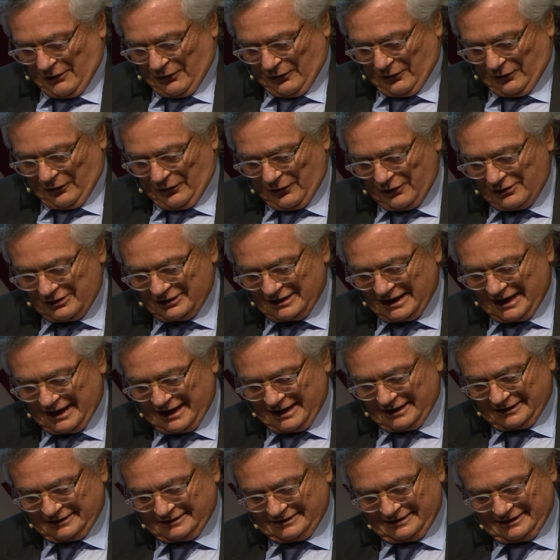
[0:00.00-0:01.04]
All
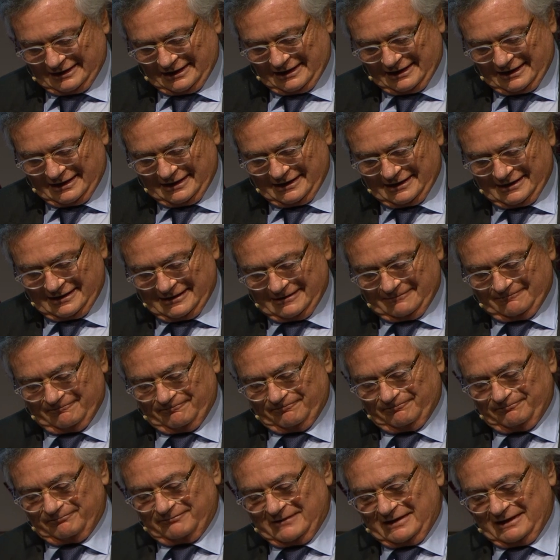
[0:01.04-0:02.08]
that uh, uh,
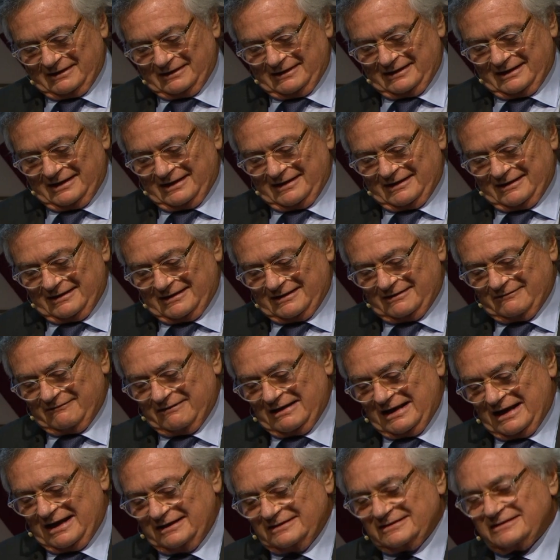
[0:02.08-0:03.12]

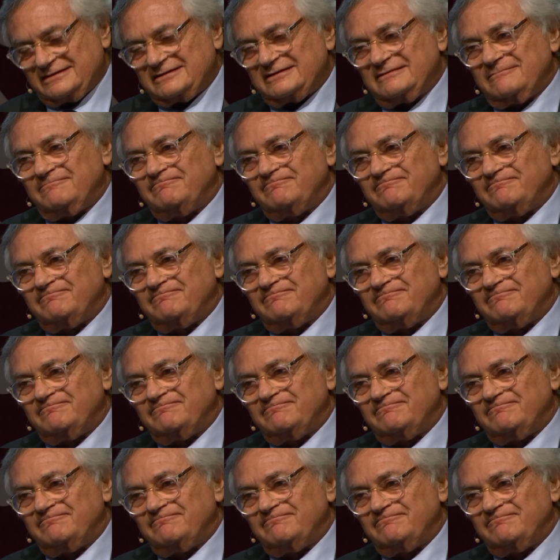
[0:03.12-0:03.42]
creates